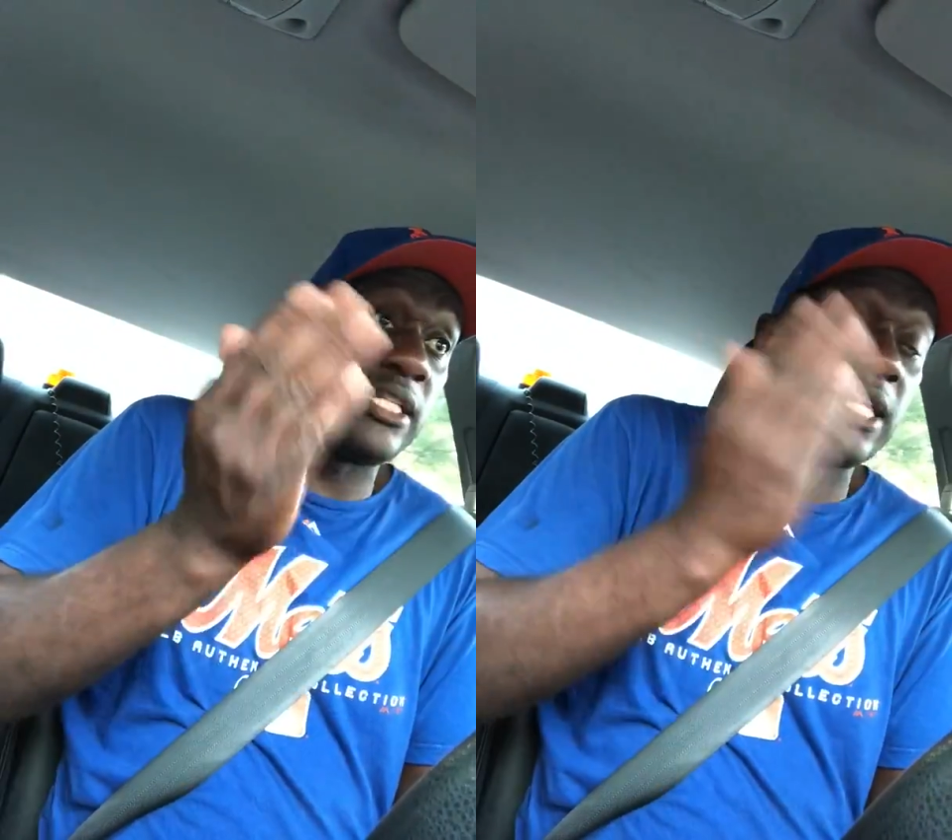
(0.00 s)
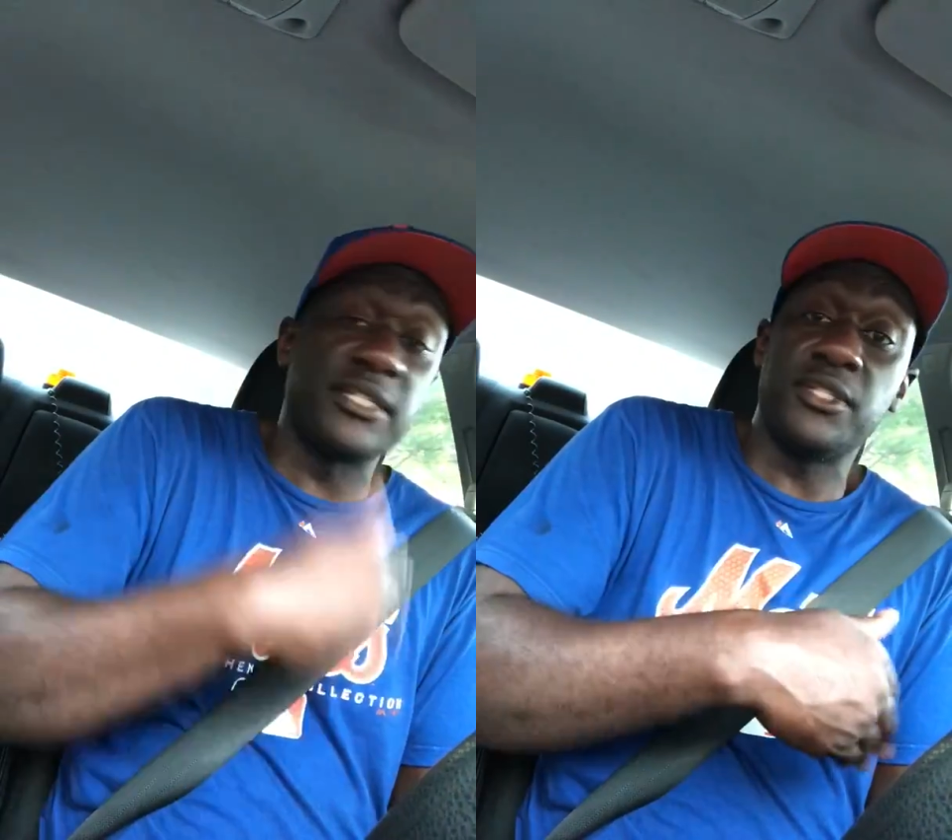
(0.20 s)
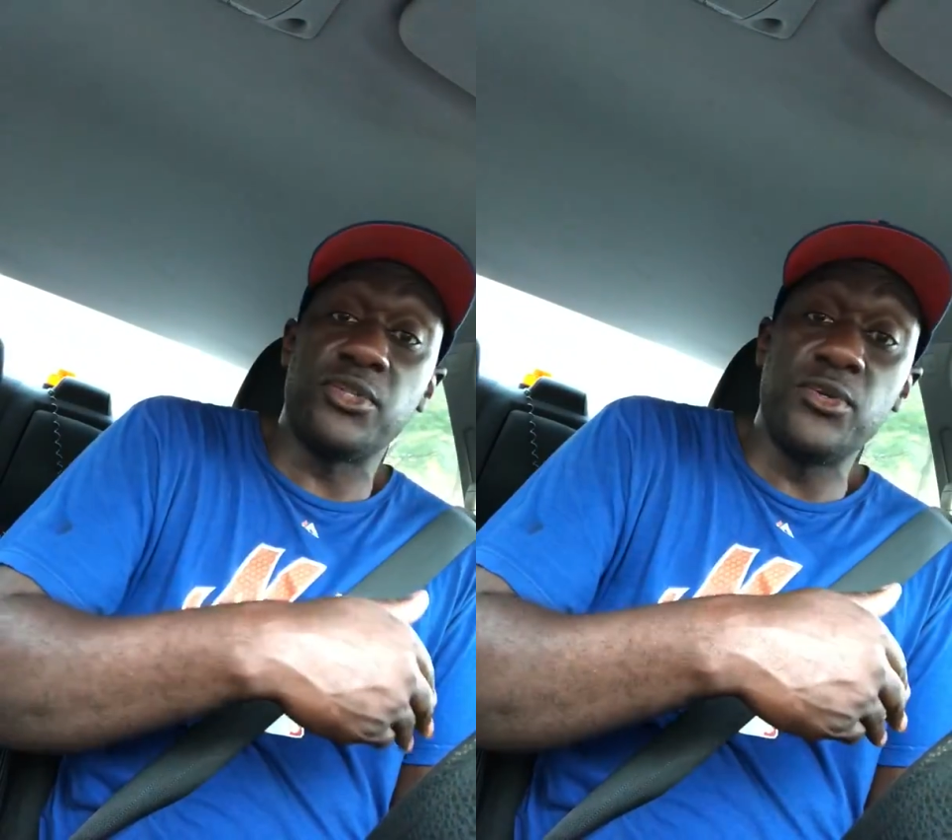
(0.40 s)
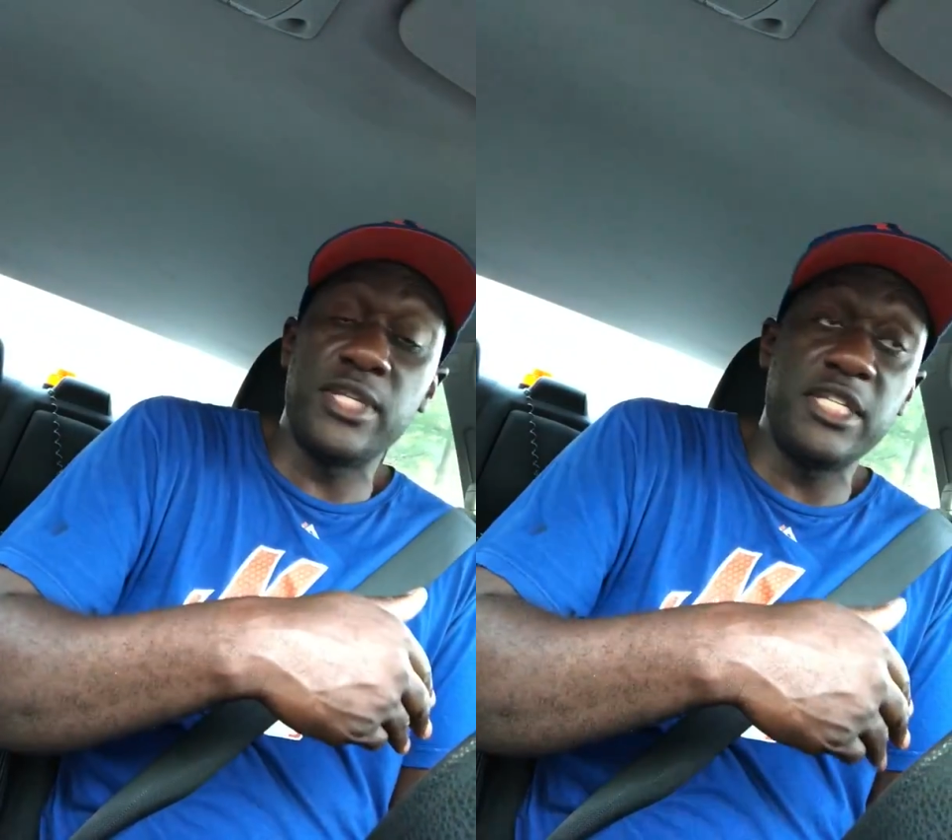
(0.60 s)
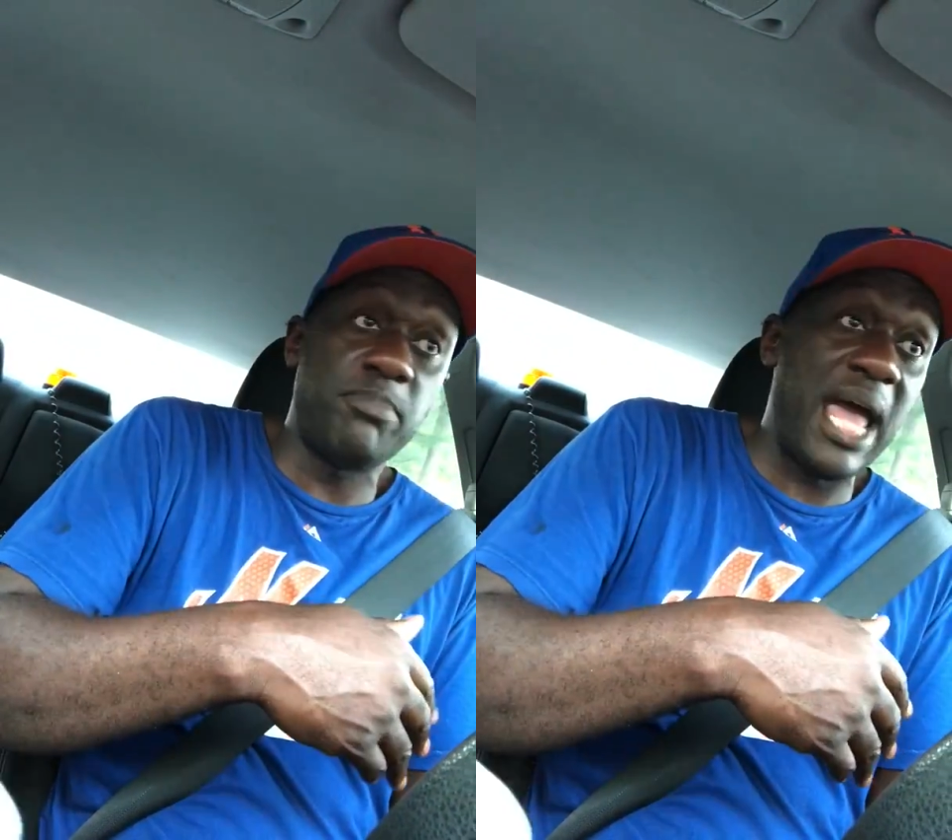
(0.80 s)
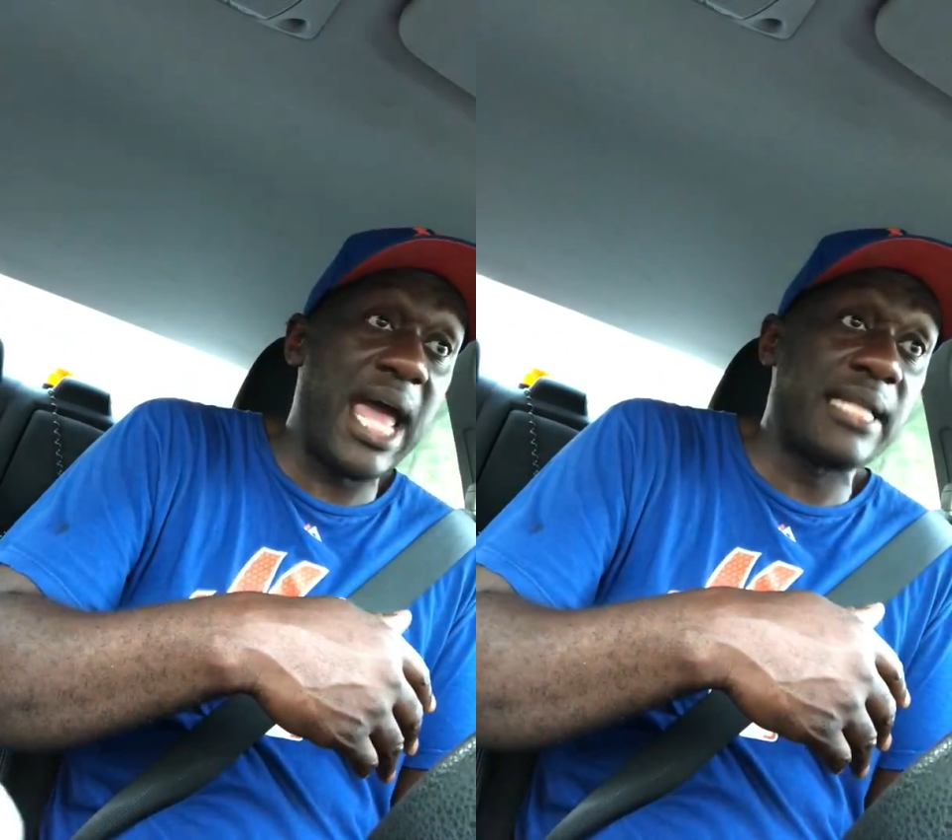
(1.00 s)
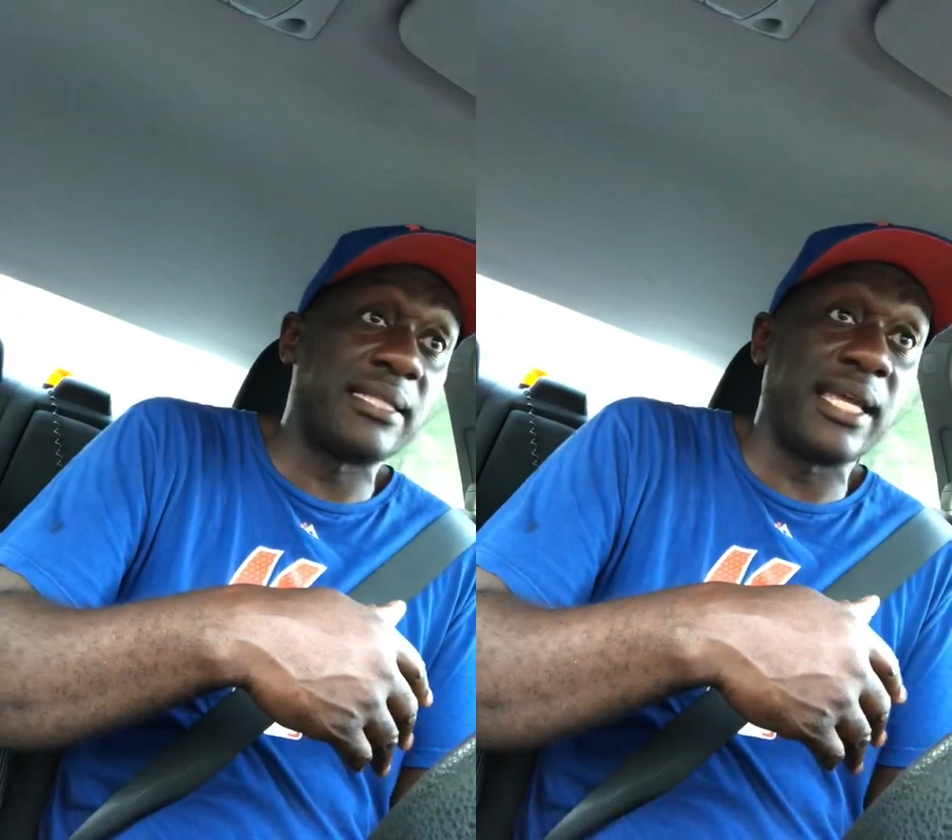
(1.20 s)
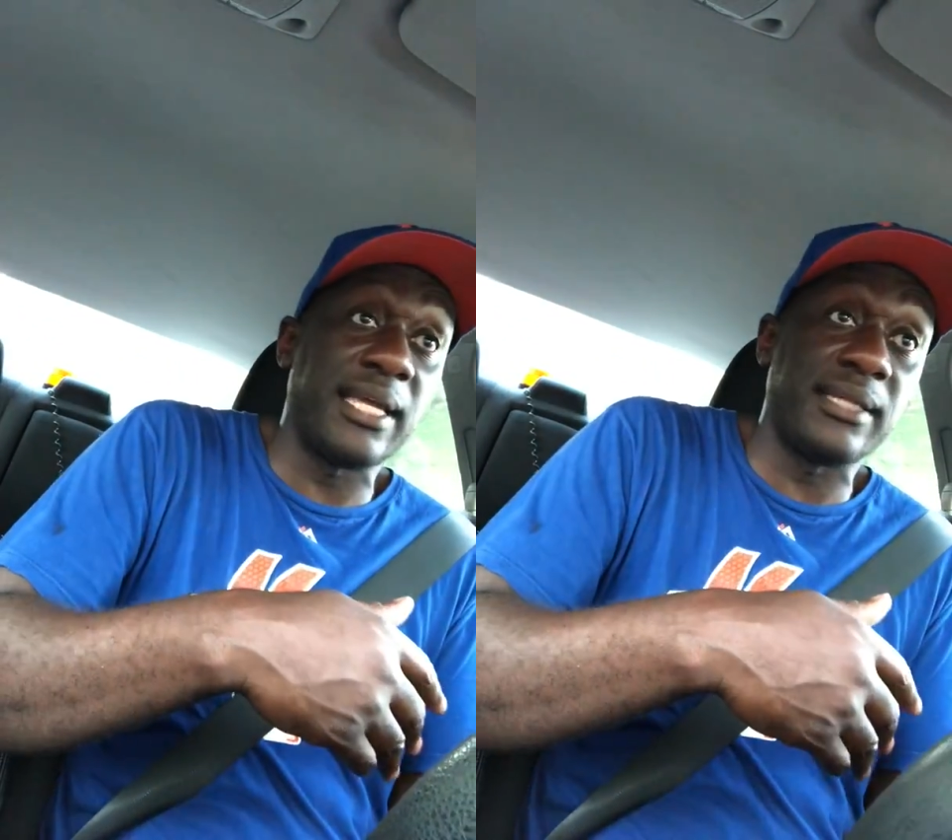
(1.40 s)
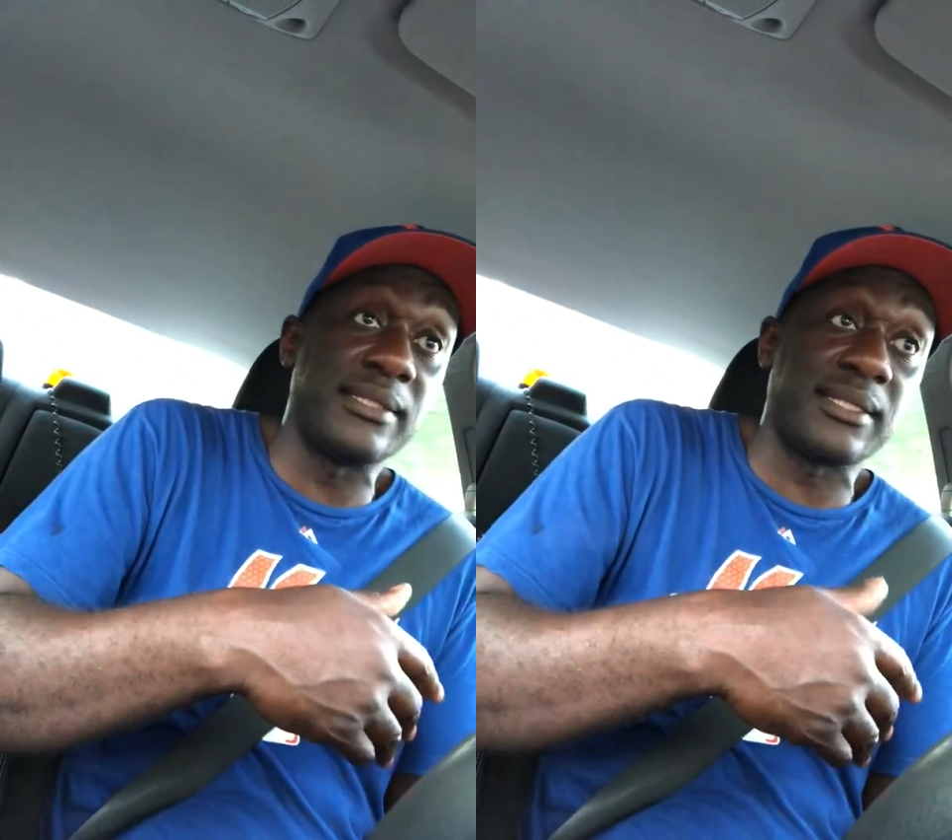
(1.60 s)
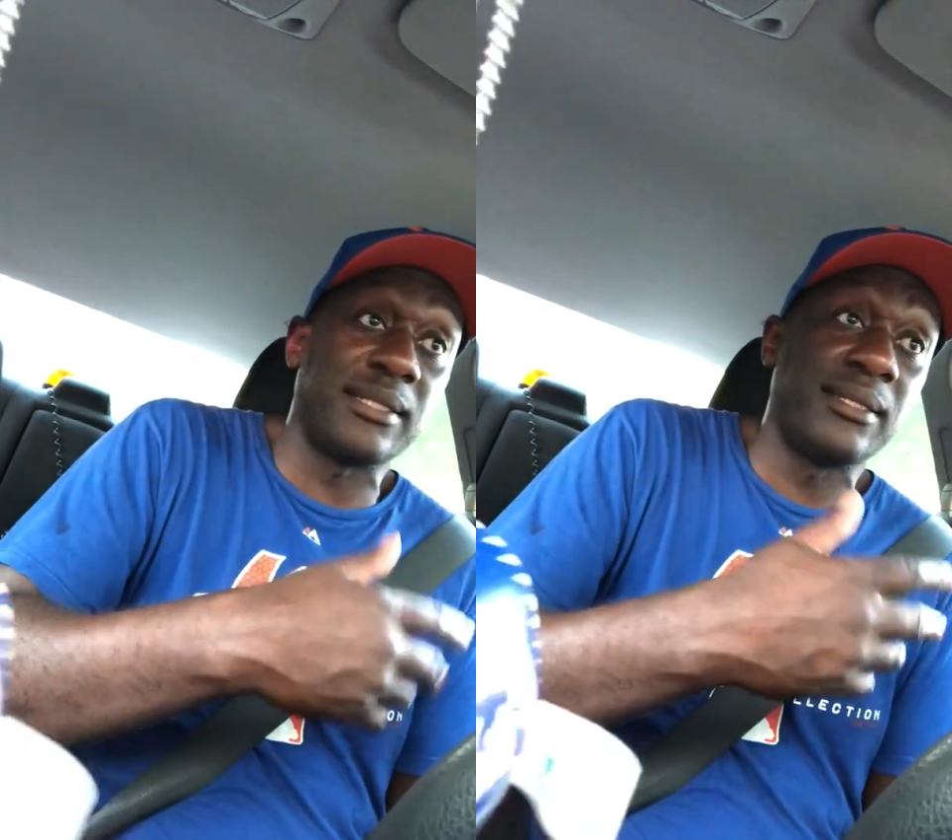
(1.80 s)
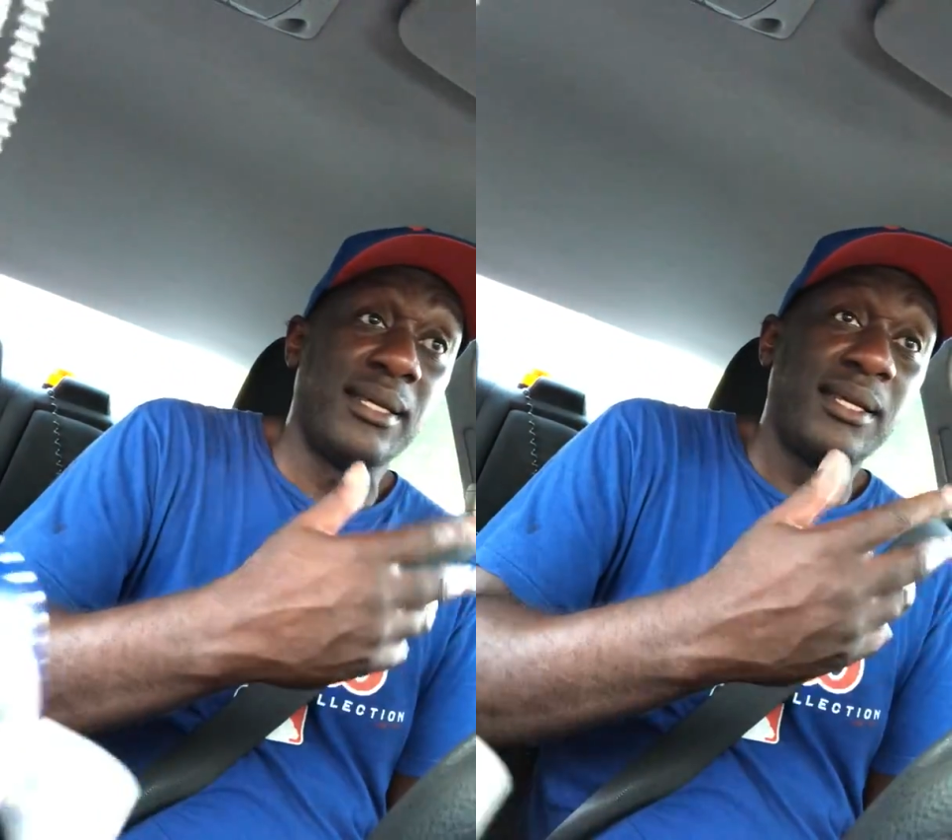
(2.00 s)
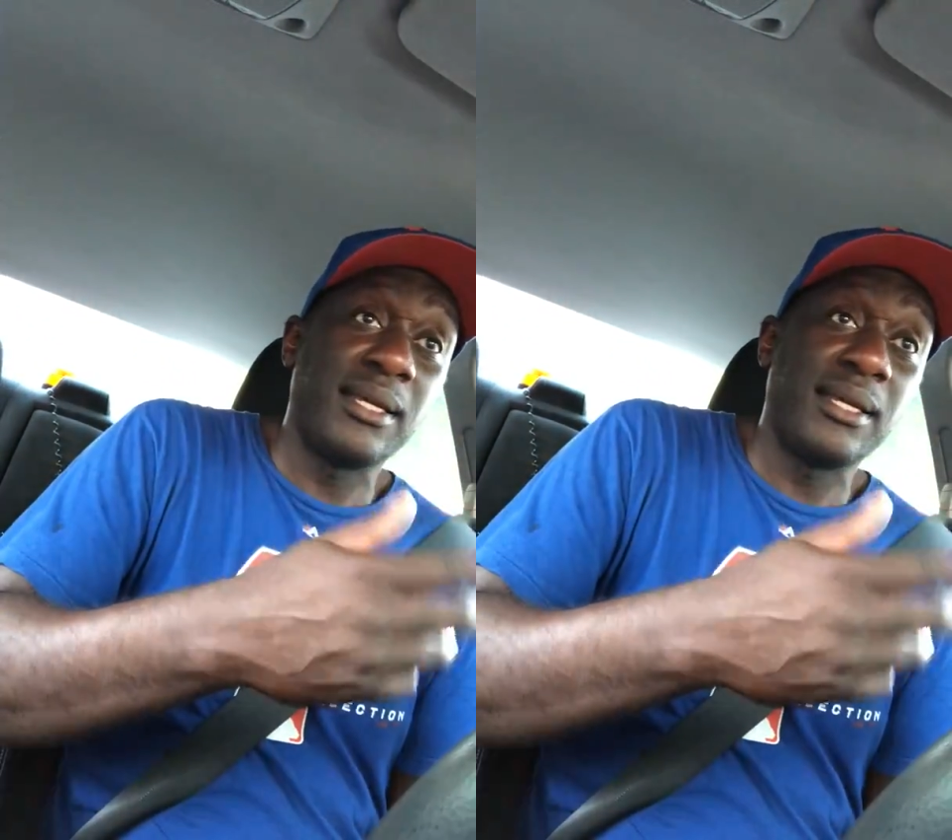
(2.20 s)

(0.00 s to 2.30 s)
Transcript: He doesn't do these bad things, and